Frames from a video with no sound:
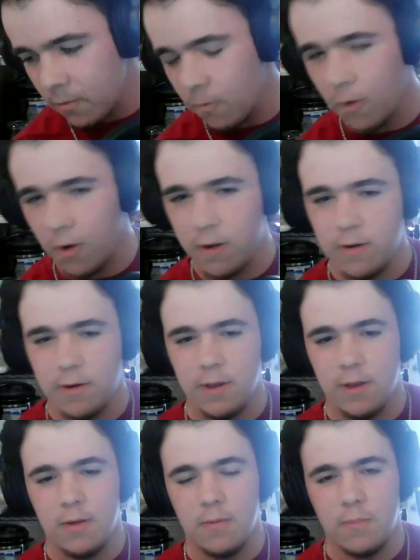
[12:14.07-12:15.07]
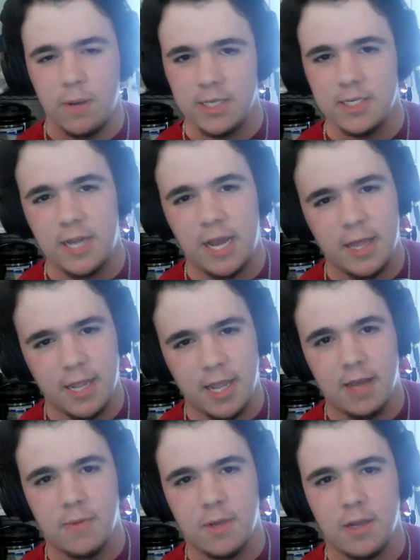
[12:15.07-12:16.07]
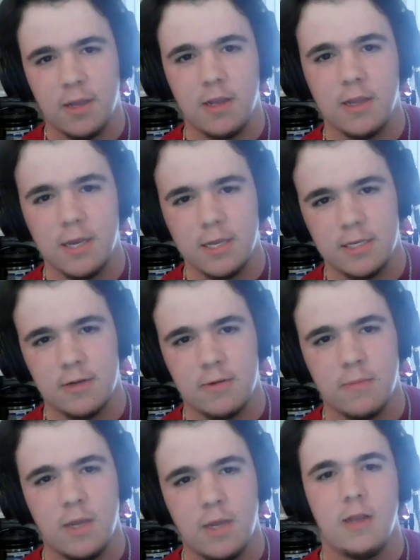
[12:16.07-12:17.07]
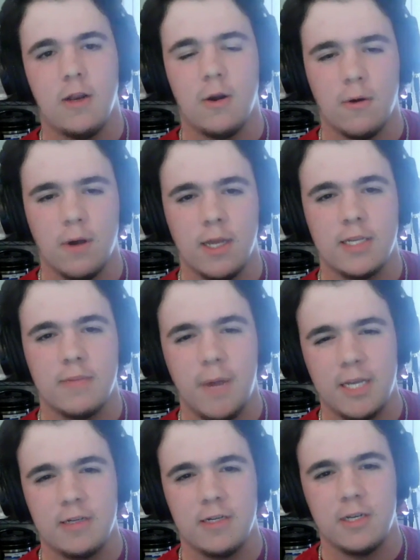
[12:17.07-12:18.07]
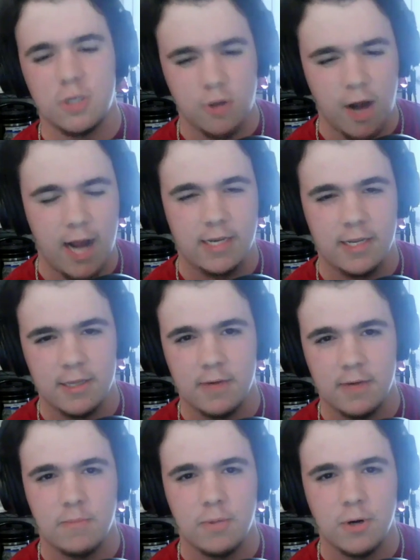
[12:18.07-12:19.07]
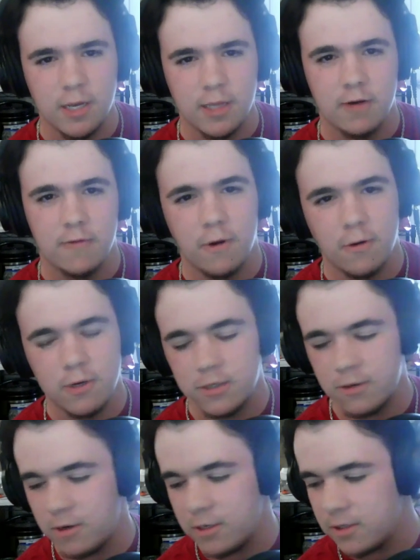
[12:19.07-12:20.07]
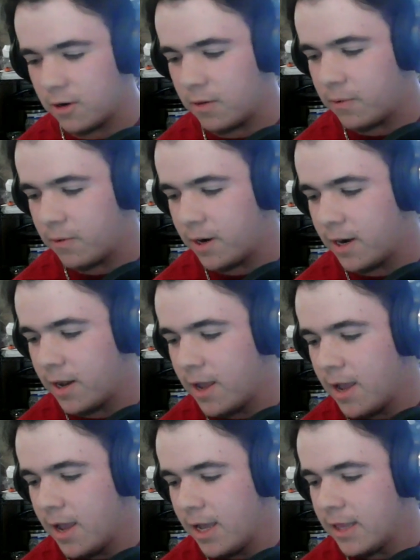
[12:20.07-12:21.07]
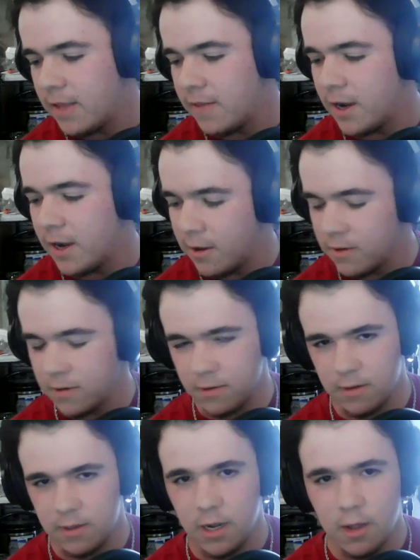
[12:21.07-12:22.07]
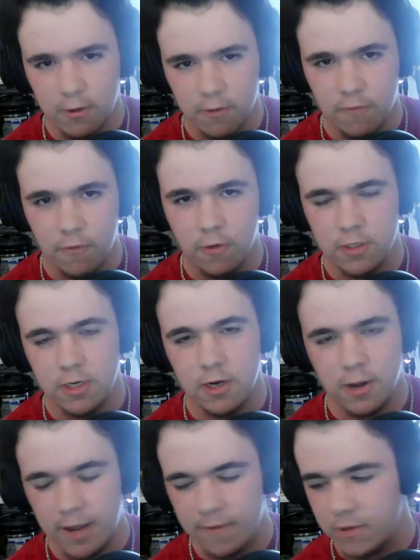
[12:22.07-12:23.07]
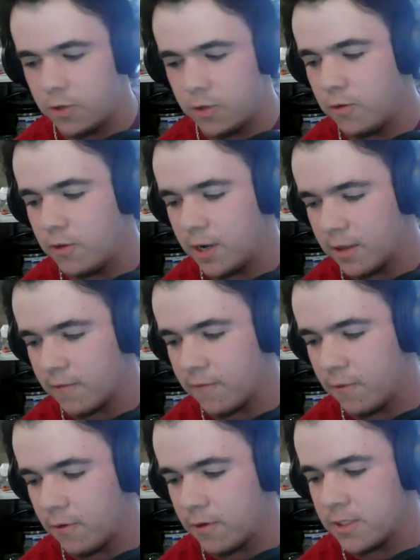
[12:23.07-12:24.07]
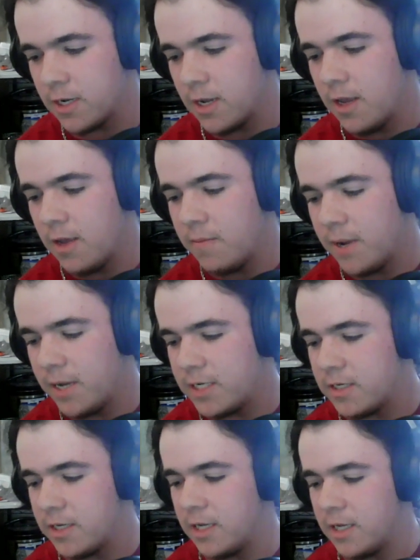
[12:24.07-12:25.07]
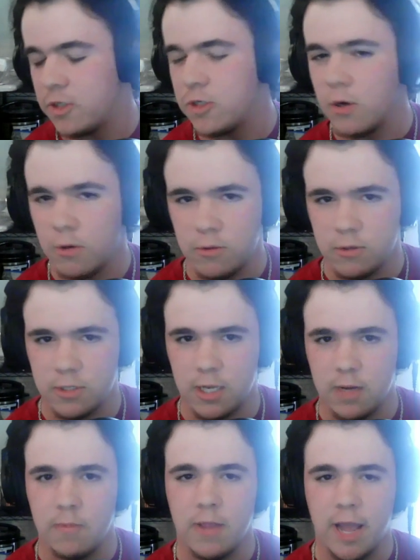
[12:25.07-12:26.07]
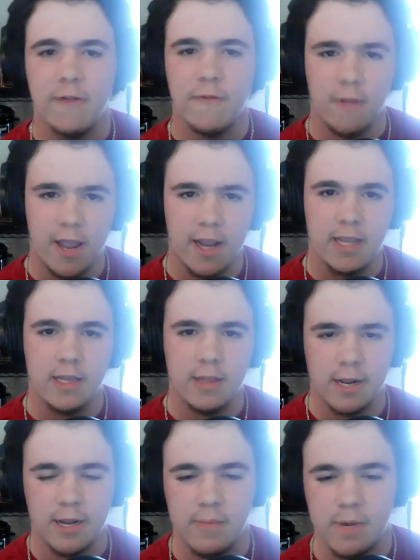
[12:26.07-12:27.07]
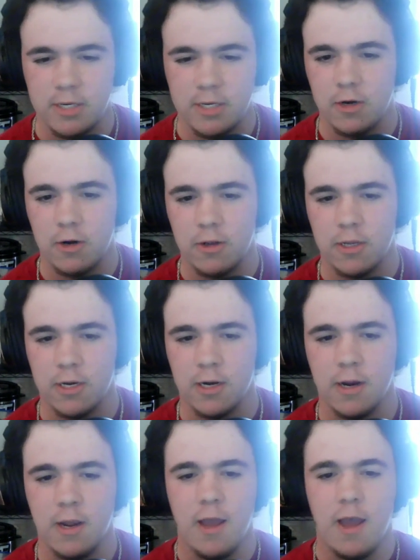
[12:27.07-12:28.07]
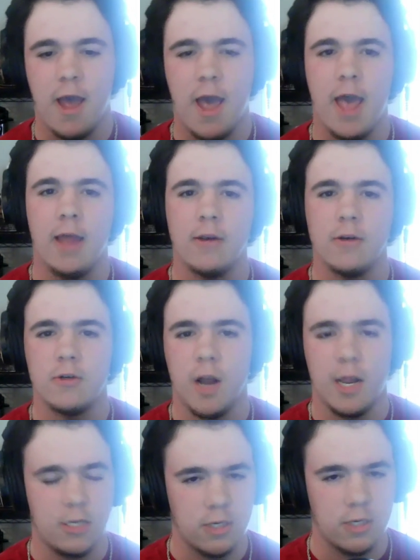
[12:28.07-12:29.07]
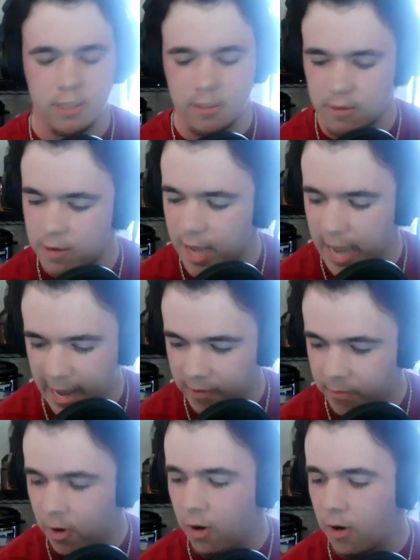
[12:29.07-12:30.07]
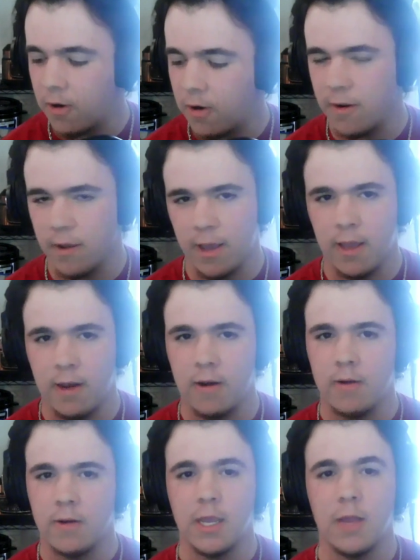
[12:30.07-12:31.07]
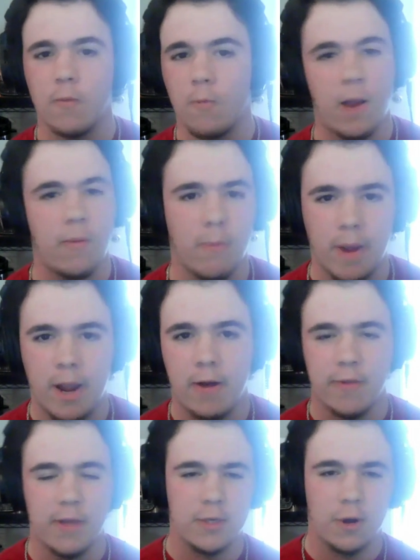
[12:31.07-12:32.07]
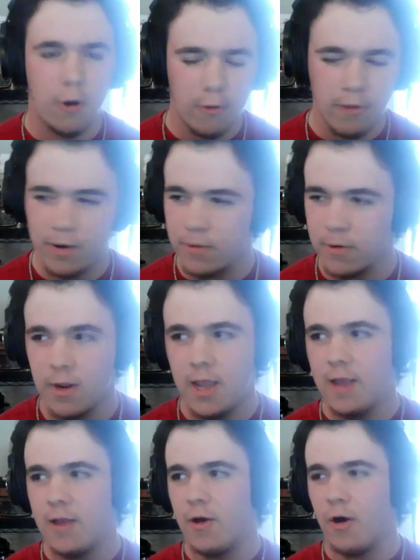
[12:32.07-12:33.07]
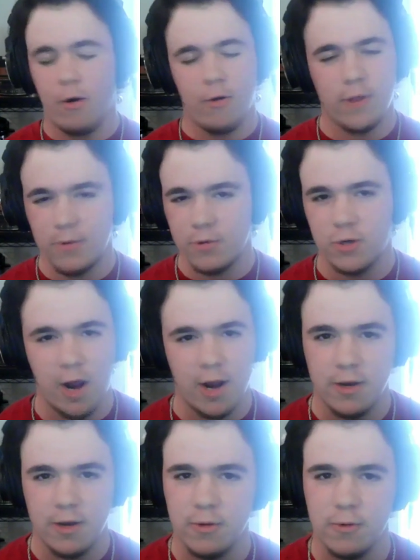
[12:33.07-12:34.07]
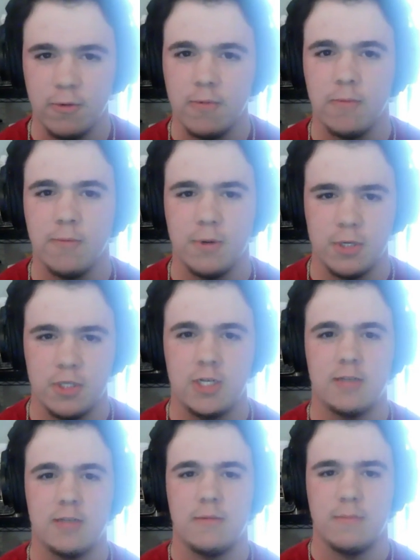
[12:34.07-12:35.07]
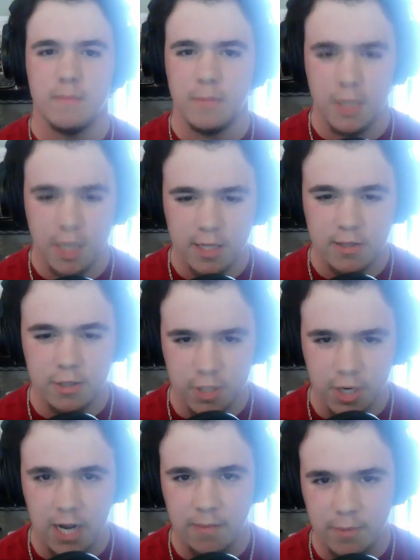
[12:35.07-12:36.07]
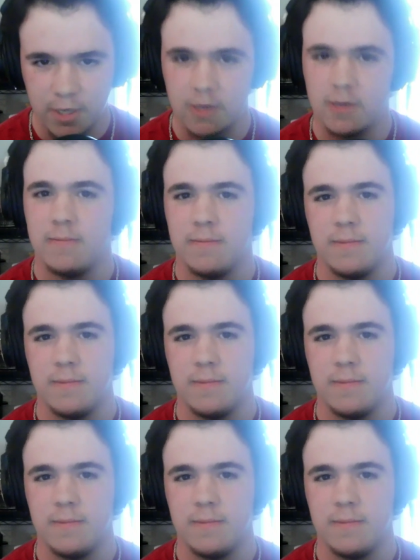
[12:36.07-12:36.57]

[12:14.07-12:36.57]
One pins down the enemy, gets them. It's basically distracting them, putting their focus on a certain point. And then the other force, you have the two. The other force basically encircles them, like flanking, like I mentioned earlier, and tries to just hit them hard and again wipe them out. That's all they were trying to do was just get the job done.